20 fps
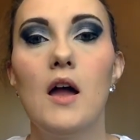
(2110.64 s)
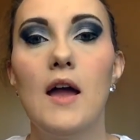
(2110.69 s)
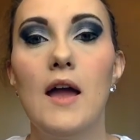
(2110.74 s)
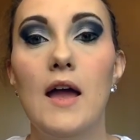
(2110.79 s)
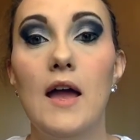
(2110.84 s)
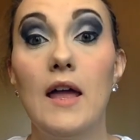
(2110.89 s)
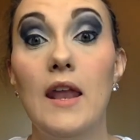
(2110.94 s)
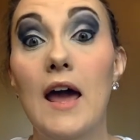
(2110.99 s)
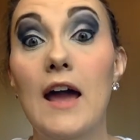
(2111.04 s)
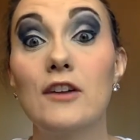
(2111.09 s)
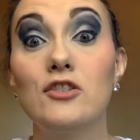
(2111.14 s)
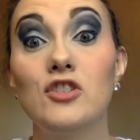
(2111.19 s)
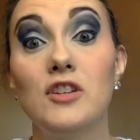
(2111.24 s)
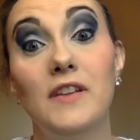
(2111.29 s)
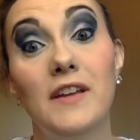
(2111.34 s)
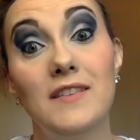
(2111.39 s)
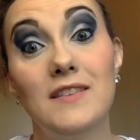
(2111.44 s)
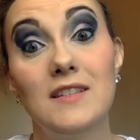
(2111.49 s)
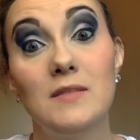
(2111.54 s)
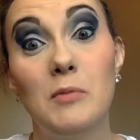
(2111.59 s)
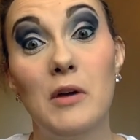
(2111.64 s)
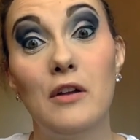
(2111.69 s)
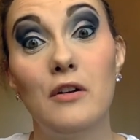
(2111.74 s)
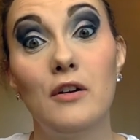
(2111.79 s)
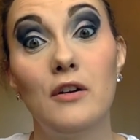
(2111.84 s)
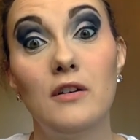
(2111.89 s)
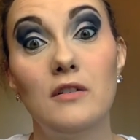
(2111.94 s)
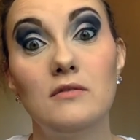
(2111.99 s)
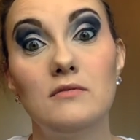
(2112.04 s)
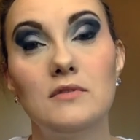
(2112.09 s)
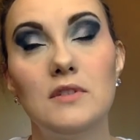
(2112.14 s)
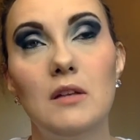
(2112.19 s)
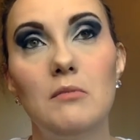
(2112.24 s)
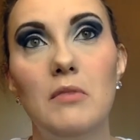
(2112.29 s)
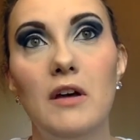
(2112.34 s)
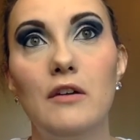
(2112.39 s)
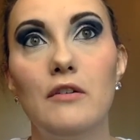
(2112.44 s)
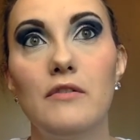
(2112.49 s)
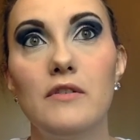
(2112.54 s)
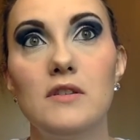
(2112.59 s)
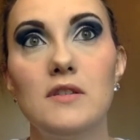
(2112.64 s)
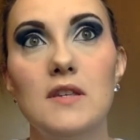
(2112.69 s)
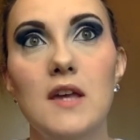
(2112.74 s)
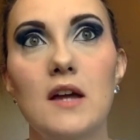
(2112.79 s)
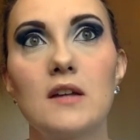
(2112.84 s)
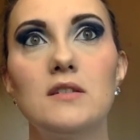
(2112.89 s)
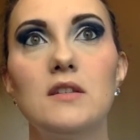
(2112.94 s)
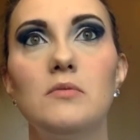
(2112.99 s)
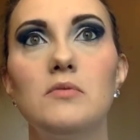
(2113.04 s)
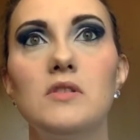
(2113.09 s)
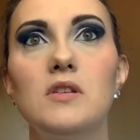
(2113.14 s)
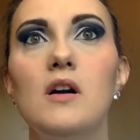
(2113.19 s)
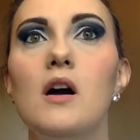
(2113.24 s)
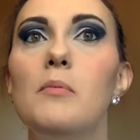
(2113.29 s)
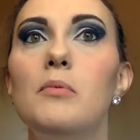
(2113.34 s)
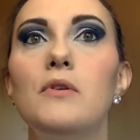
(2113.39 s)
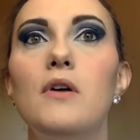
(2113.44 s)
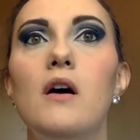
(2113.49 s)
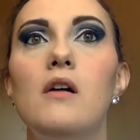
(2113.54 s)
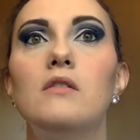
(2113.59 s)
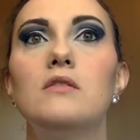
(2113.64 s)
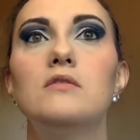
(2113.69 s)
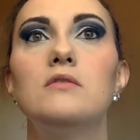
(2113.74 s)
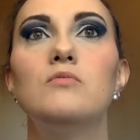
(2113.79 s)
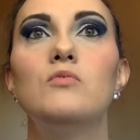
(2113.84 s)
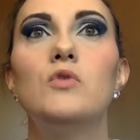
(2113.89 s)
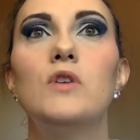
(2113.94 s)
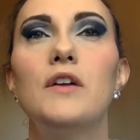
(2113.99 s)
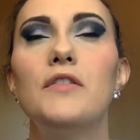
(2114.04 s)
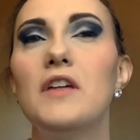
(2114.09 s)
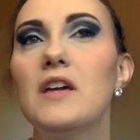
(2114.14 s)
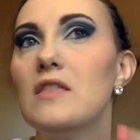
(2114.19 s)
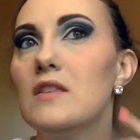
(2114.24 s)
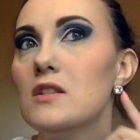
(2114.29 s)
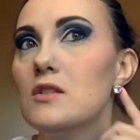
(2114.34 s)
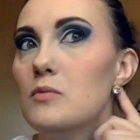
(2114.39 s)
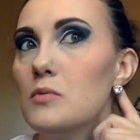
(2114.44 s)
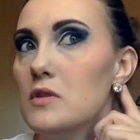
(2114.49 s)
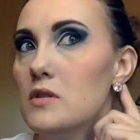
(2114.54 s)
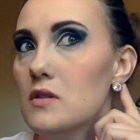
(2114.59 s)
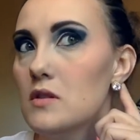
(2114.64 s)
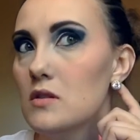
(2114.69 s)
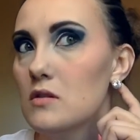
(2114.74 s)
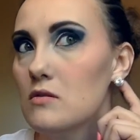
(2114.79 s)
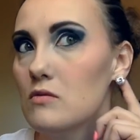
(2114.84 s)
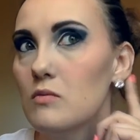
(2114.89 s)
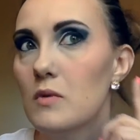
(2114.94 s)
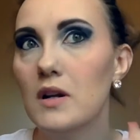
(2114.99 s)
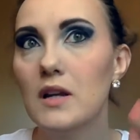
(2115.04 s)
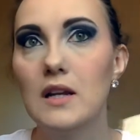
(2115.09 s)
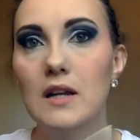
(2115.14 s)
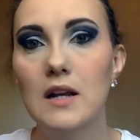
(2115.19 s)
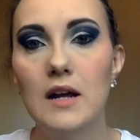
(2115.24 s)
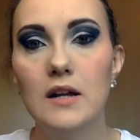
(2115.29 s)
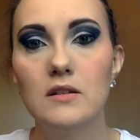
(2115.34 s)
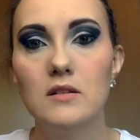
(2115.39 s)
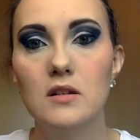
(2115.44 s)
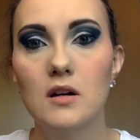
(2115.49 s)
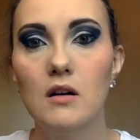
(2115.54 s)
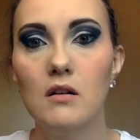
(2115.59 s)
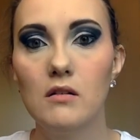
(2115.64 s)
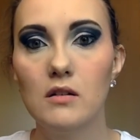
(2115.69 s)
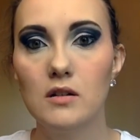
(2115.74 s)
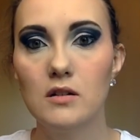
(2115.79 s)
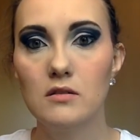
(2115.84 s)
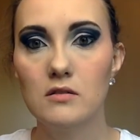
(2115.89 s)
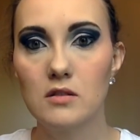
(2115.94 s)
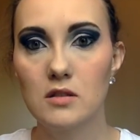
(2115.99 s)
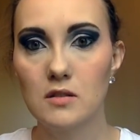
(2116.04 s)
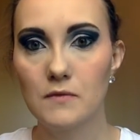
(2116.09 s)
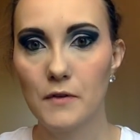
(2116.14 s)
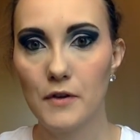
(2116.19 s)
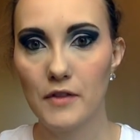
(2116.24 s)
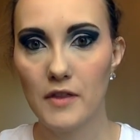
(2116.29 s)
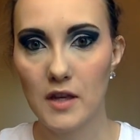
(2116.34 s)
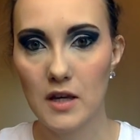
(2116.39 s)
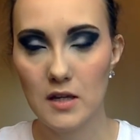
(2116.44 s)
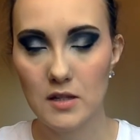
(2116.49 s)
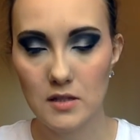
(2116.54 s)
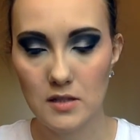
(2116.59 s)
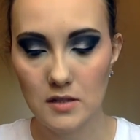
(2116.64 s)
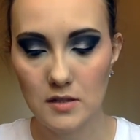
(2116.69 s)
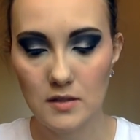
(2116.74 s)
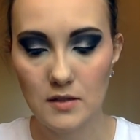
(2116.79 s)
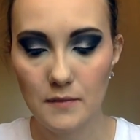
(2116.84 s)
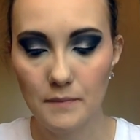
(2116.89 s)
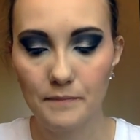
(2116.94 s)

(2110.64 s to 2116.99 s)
And I actually like this better than Sex. It was a couple dollars more. I think this was $29 for this.